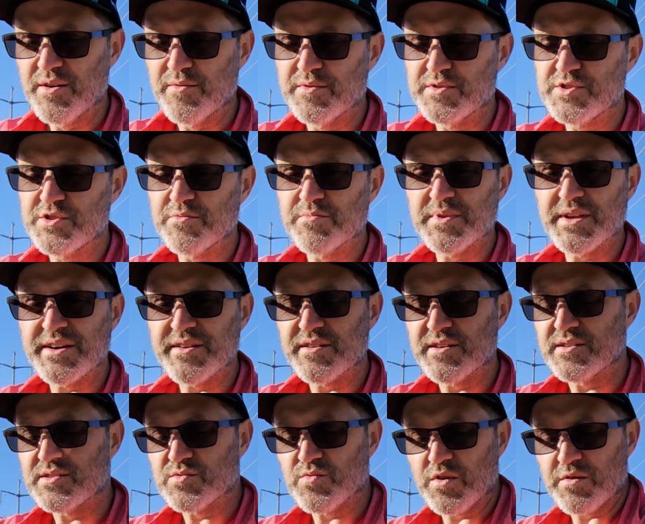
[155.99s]
Resume later
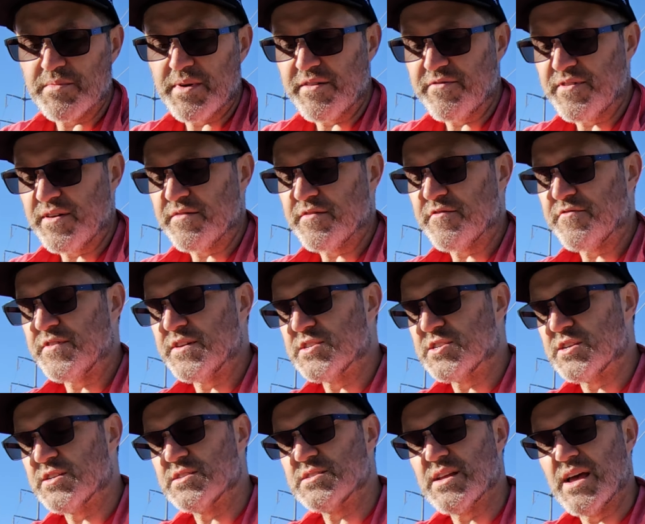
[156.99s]
is one of my favorite
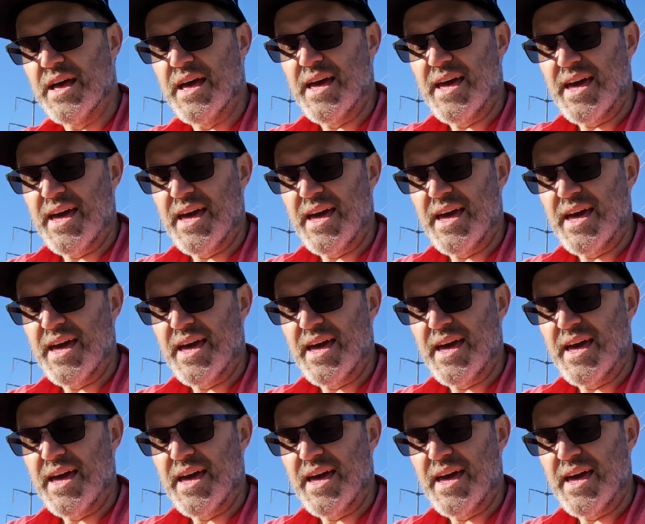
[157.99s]
features.